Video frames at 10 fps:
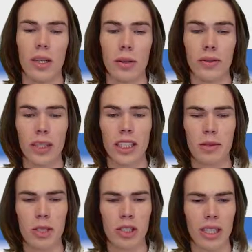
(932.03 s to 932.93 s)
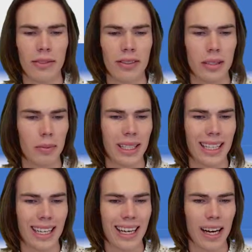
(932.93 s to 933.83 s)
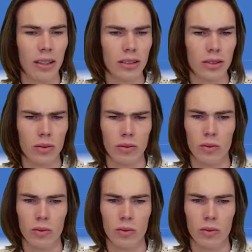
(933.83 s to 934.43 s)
We've got our special FTP account.